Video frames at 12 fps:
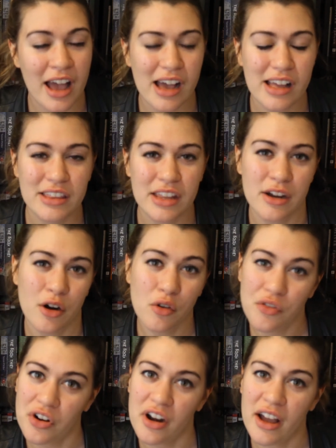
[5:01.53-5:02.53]
And then
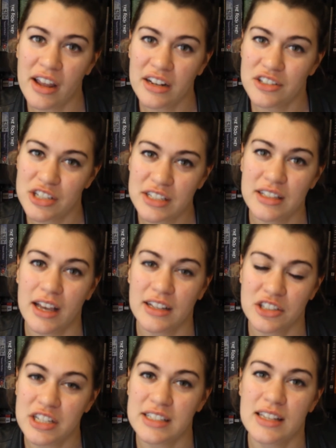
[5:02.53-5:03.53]
overnight,
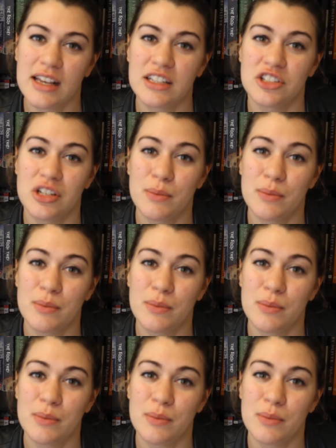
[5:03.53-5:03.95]
as she says, she